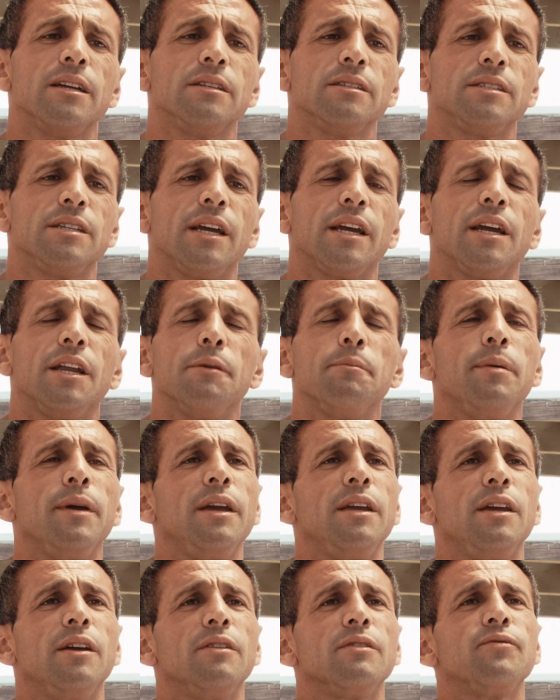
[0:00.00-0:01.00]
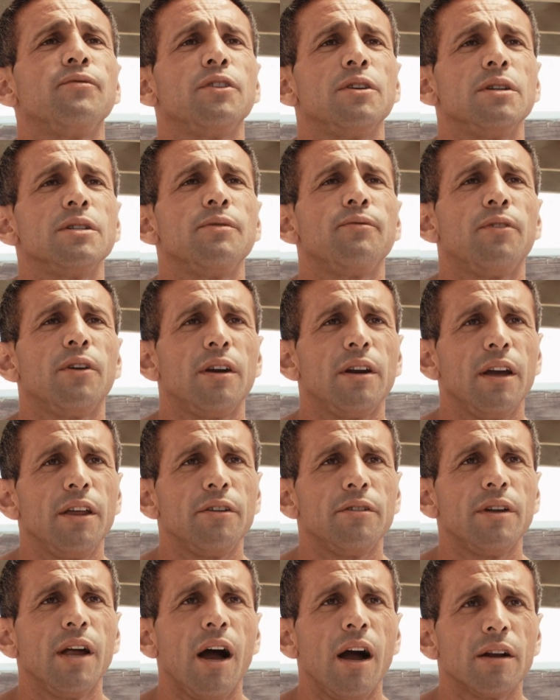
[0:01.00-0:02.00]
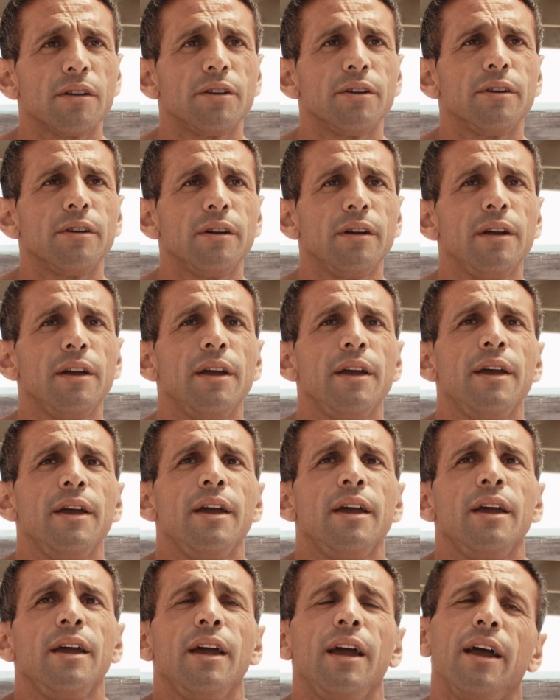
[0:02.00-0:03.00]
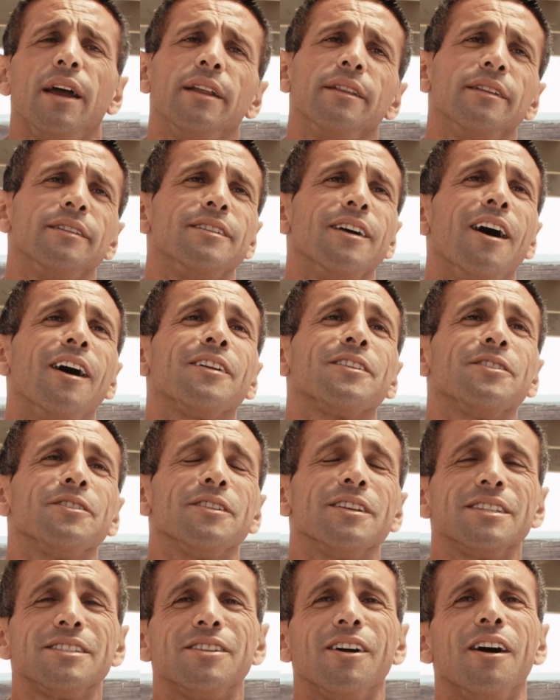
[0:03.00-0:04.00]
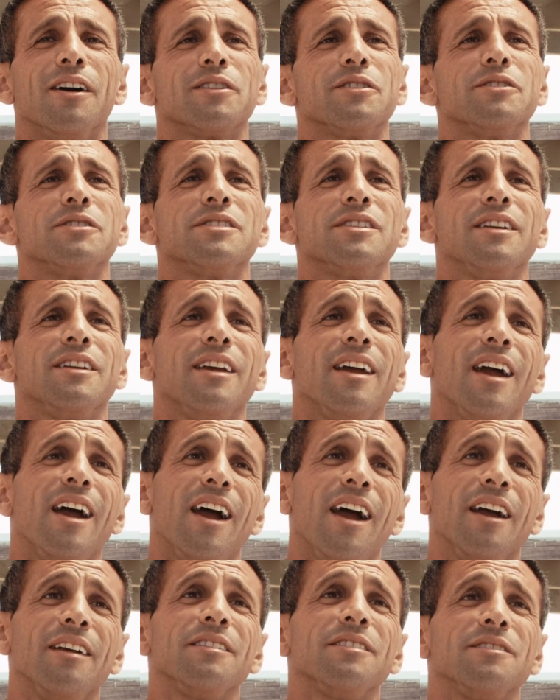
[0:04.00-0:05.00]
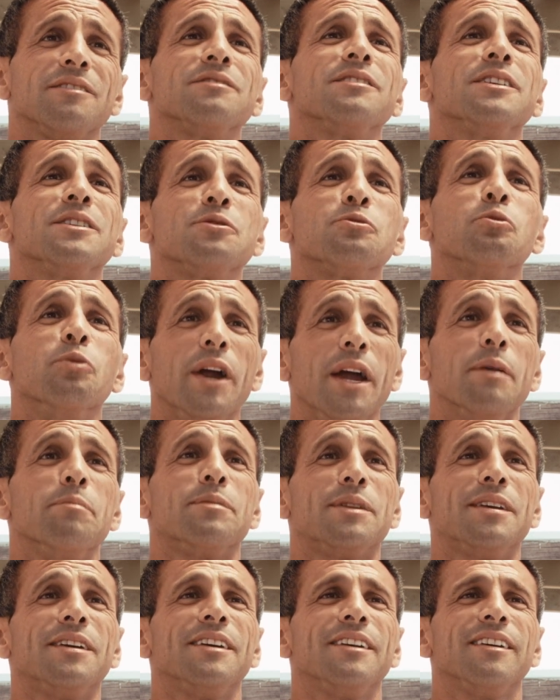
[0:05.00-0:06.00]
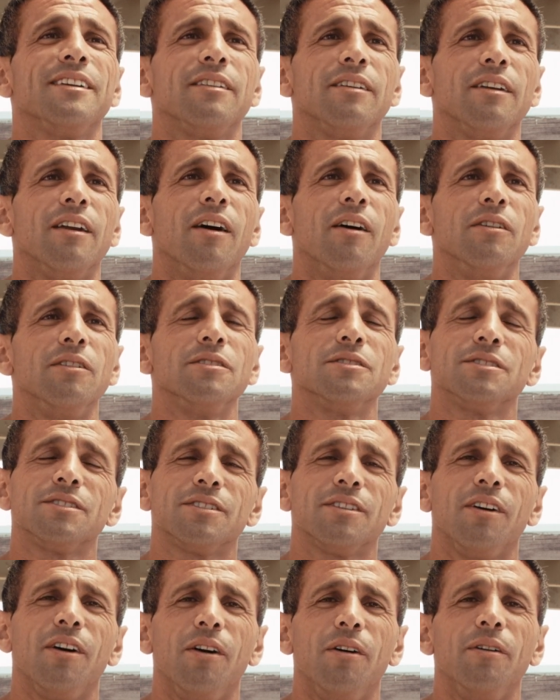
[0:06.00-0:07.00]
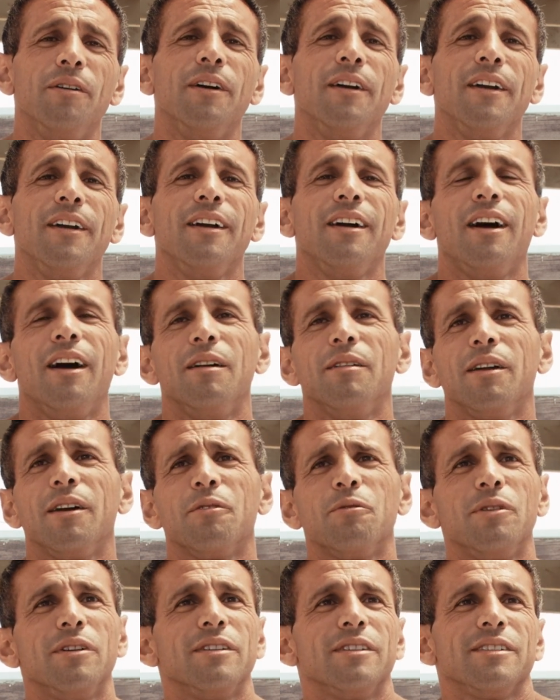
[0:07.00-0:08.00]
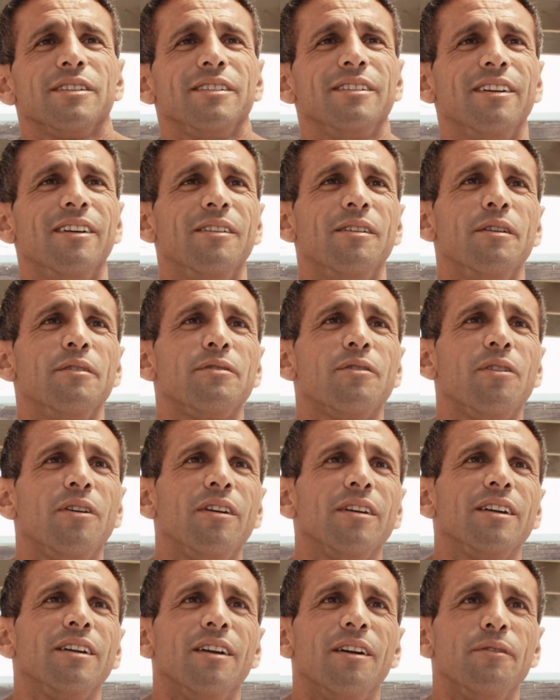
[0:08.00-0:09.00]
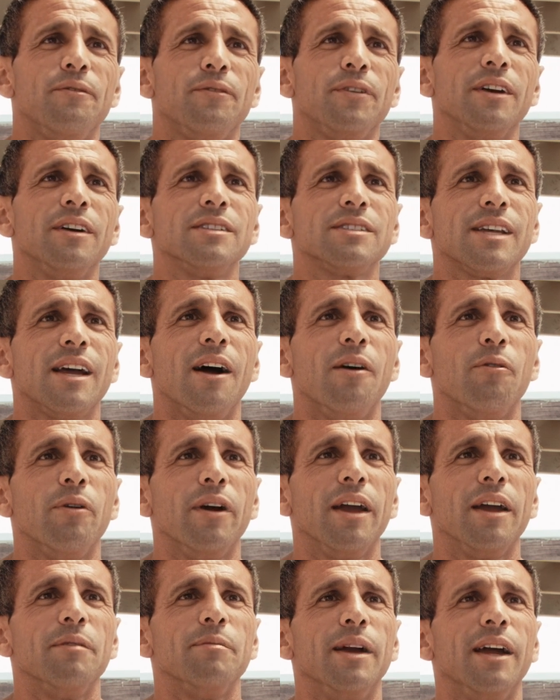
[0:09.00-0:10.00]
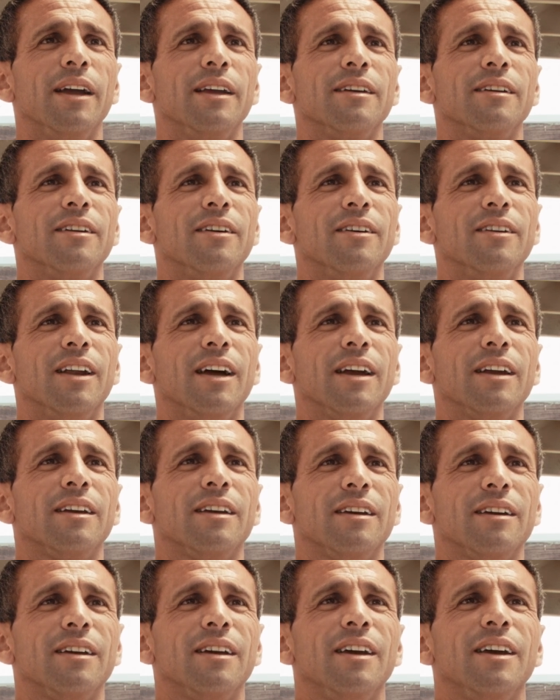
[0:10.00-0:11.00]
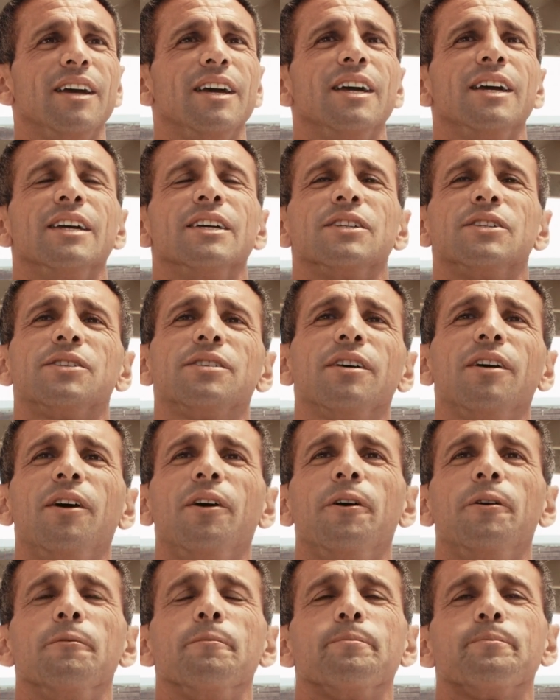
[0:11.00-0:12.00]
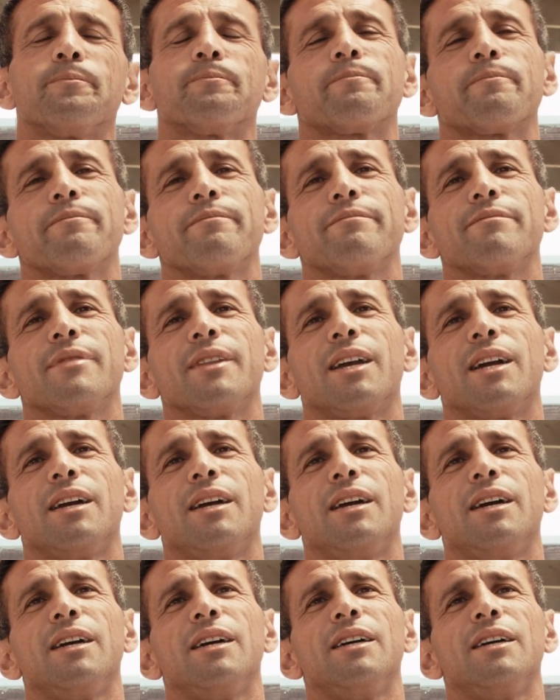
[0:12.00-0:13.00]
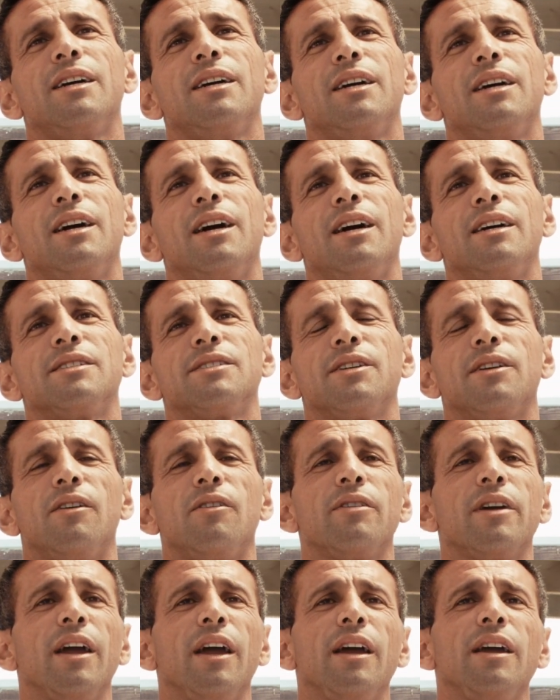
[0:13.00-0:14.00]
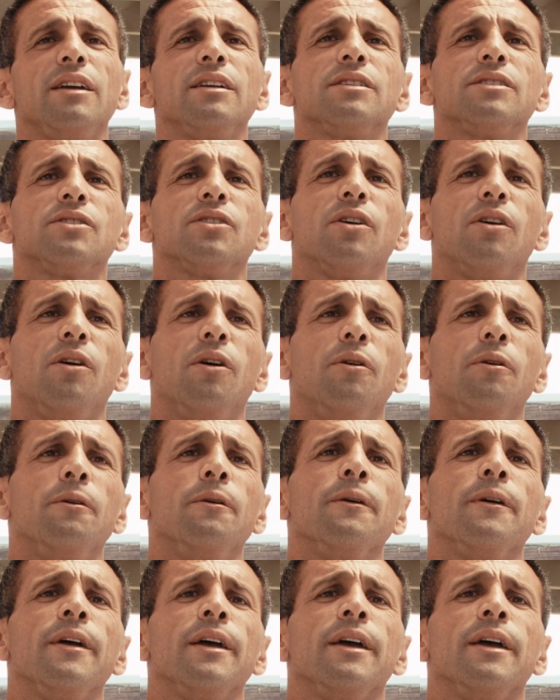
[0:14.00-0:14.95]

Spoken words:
opinion for another doctor, and this doctor said, yeah, it's ripped. So I'm like, well, of course, feels that way, man. So I said, okay, so